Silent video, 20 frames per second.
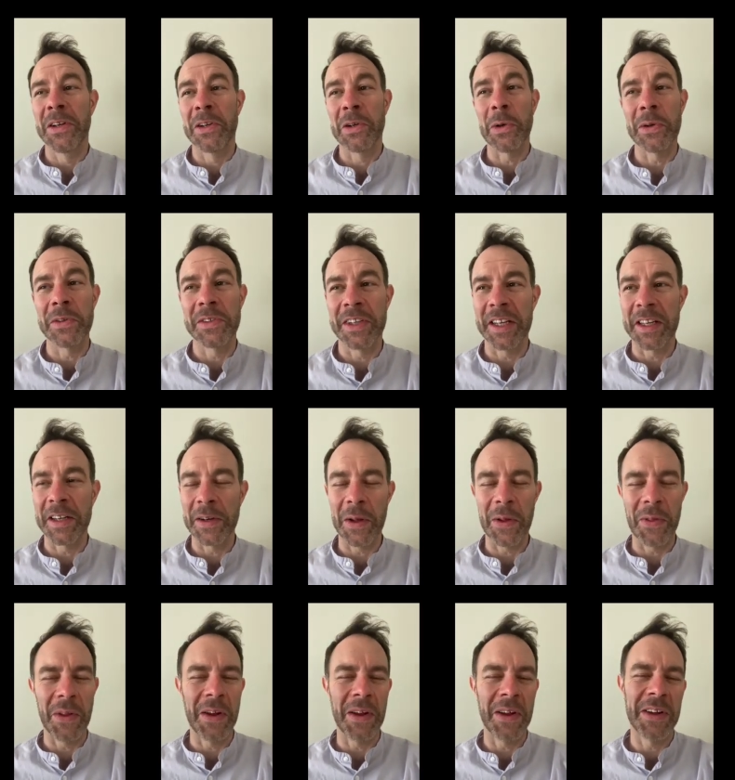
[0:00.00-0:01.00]
Got to take
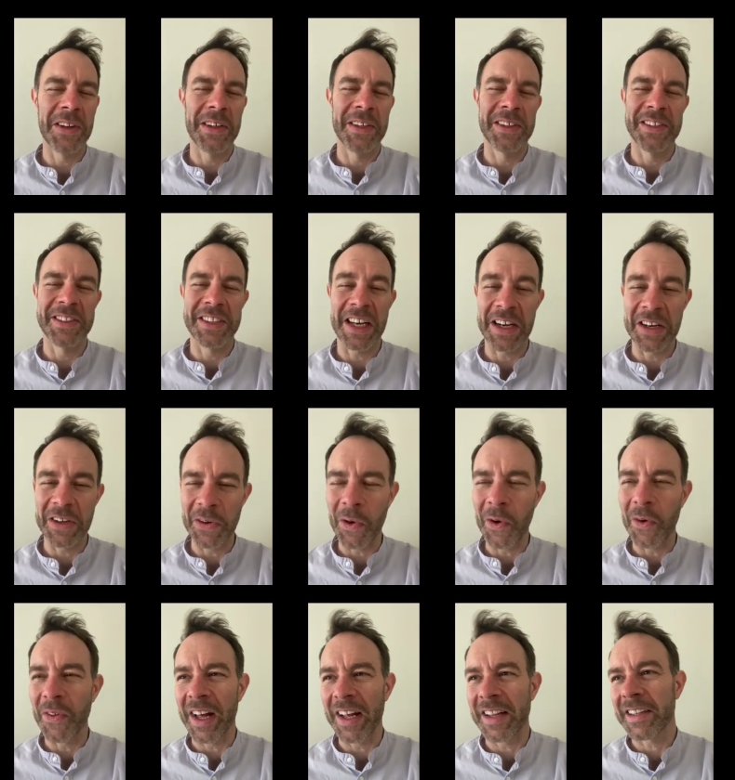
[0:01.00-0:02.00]
another second lot
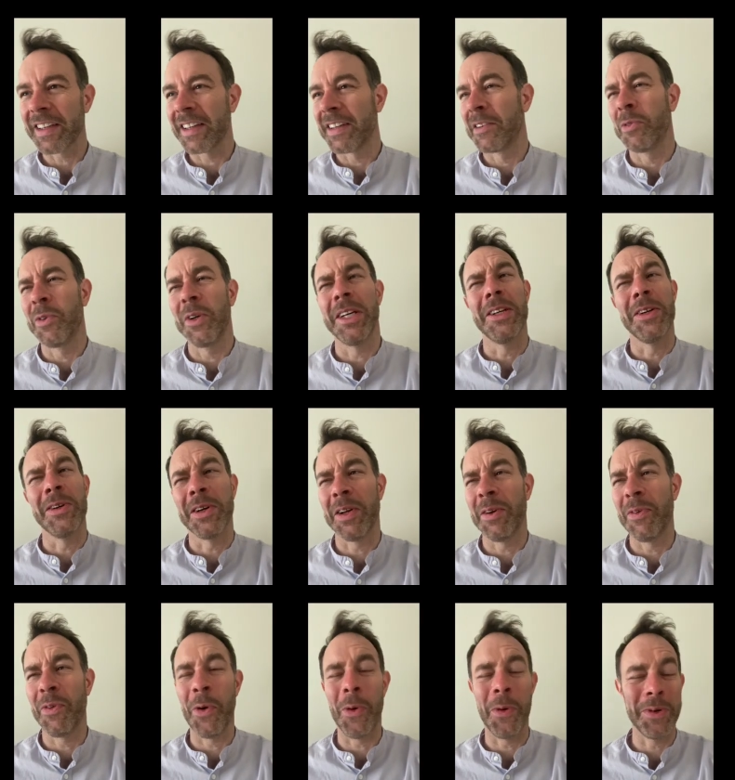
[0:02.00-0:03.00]
of that. Really looking
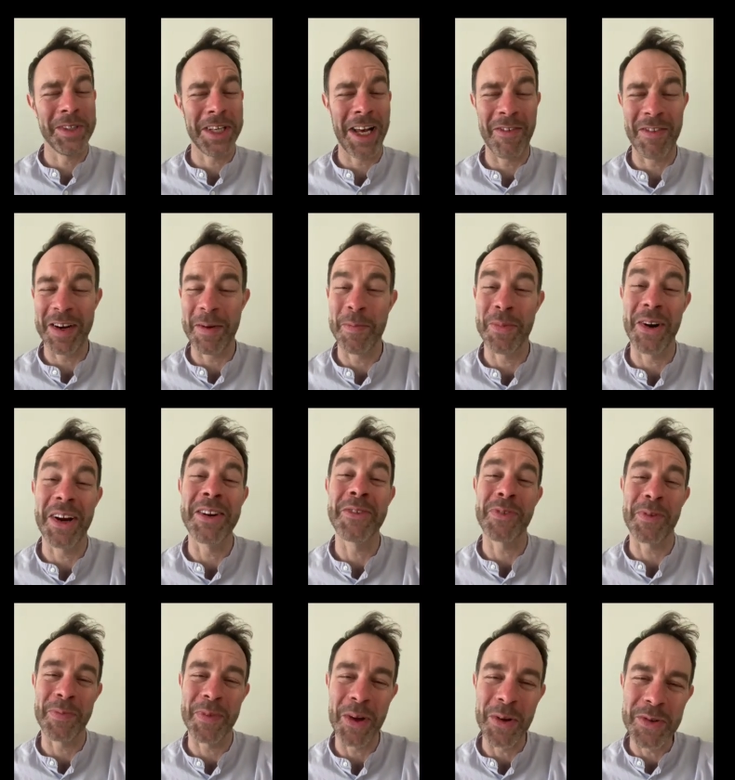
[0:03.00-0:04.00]
forward to having a break
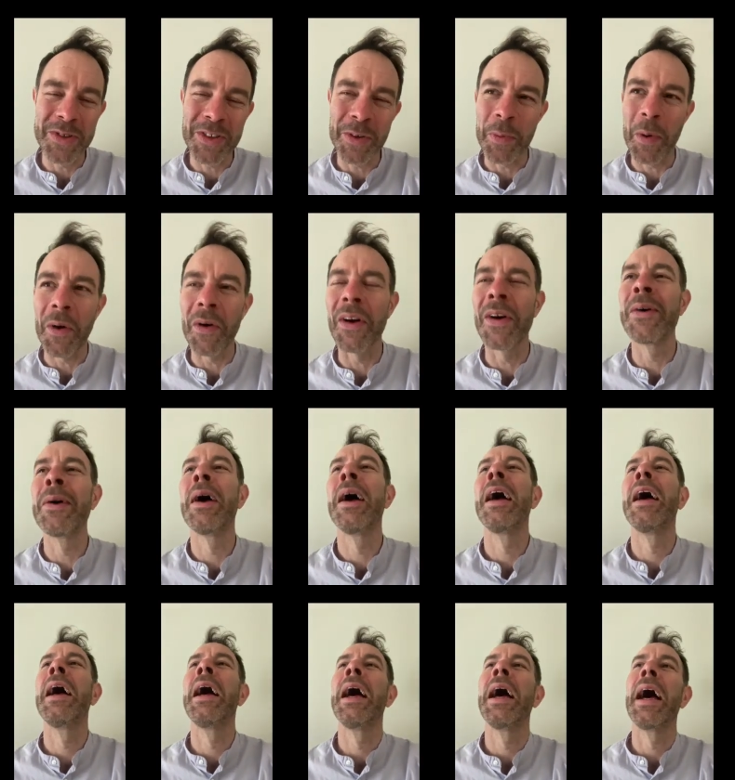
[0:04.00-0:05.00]
from those tomorrow.
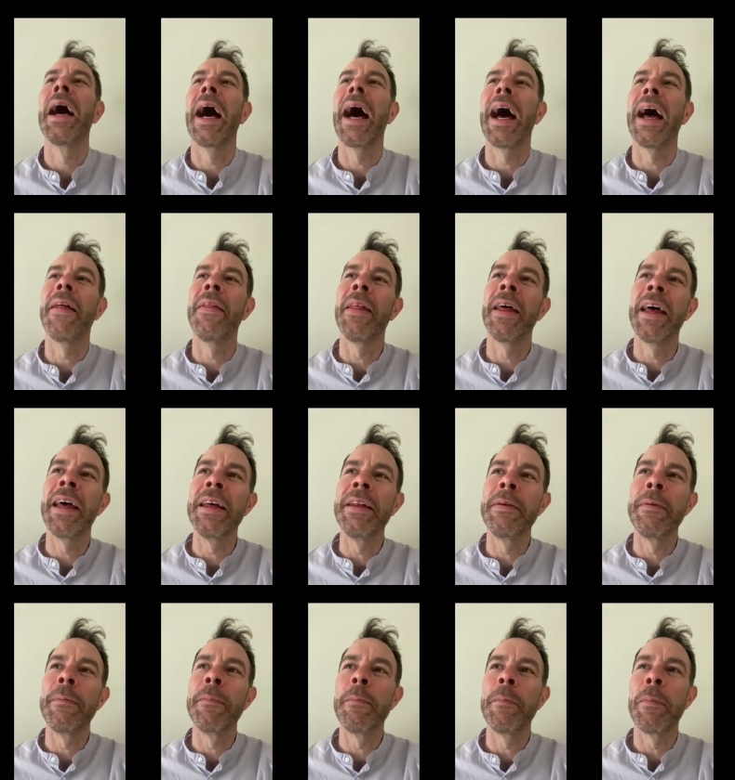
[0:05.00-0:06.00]
And
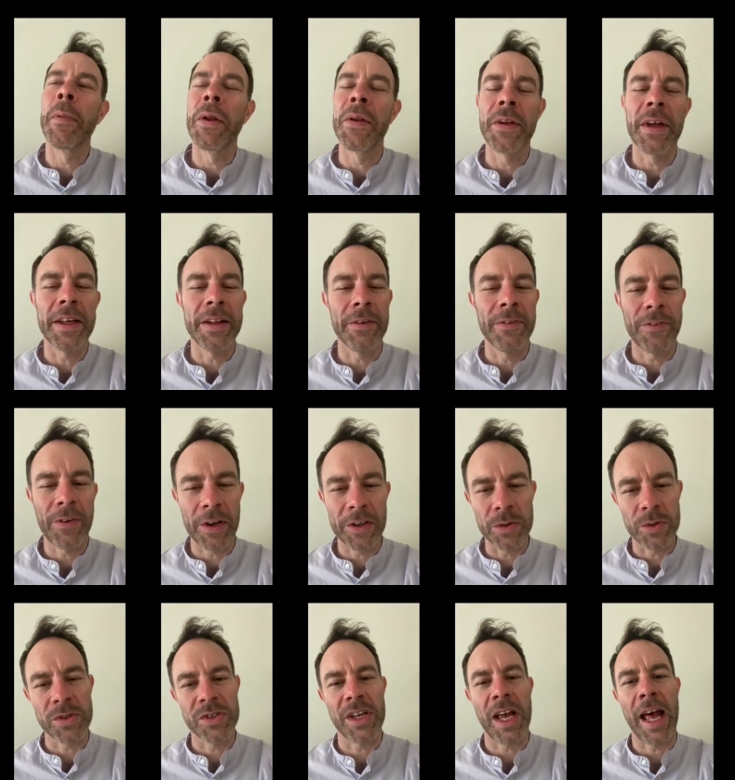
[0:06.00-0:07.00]
then Monday, the
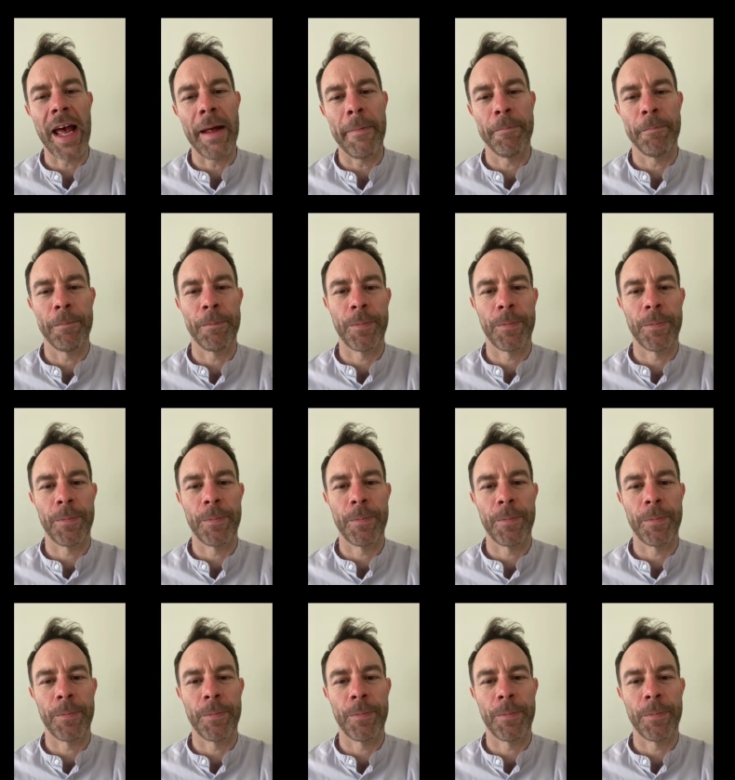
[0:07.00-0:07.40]
final set.